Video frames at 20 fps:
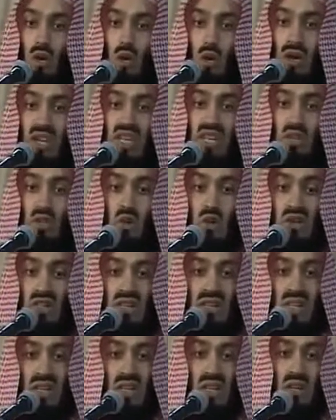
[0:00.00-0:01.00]
who is
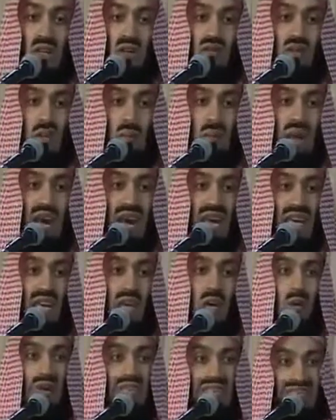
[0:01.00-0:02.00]
considerate of the
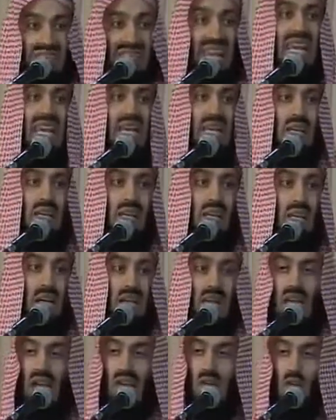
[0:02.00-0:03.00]
buyer when selling
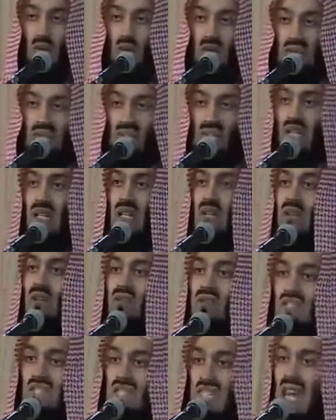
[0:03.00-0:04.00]
and considerate
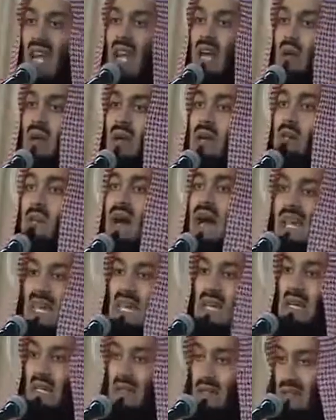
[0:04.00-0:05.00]
of the seller when
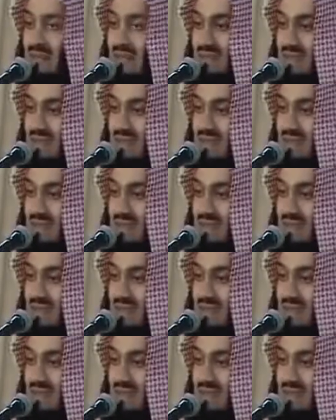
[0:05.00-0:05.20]
buying.